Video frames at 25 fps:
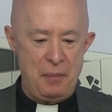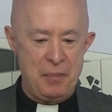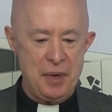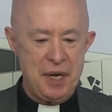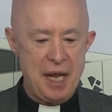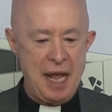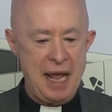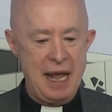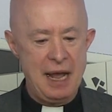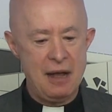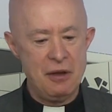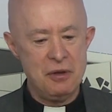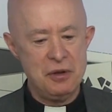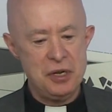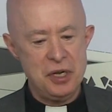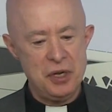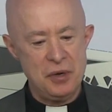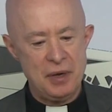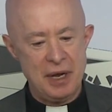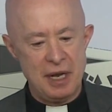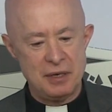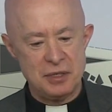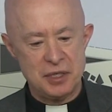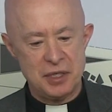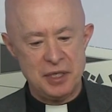But how do
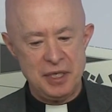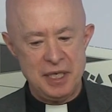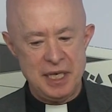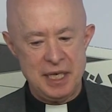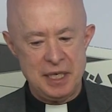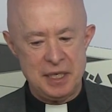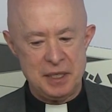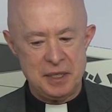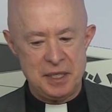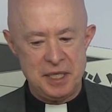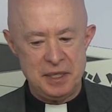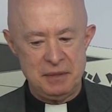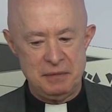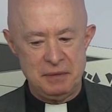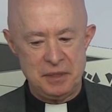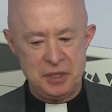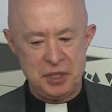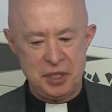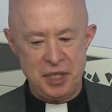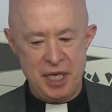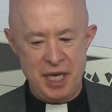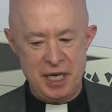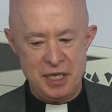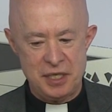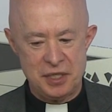you actually
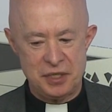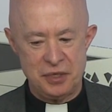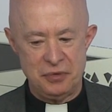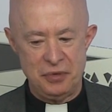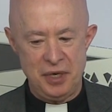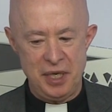change